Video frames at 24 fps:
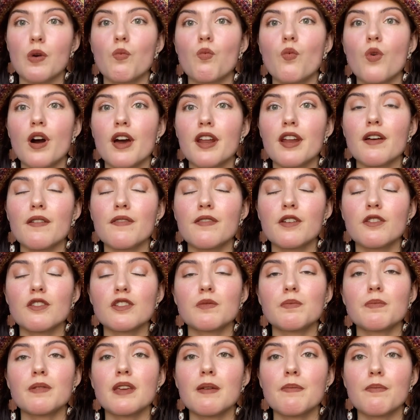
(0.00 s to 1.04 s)
one of
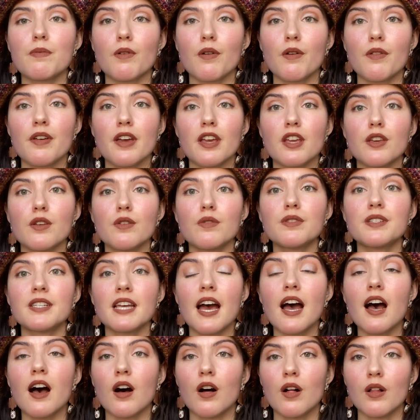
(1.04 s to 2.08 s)
those people that you
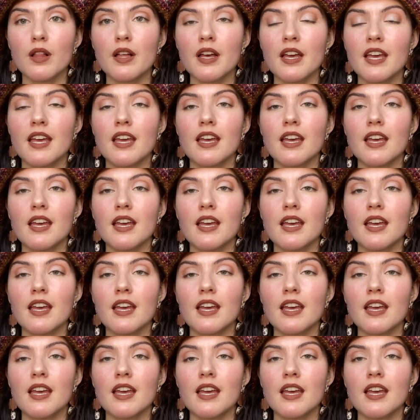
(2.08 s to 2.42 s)
tell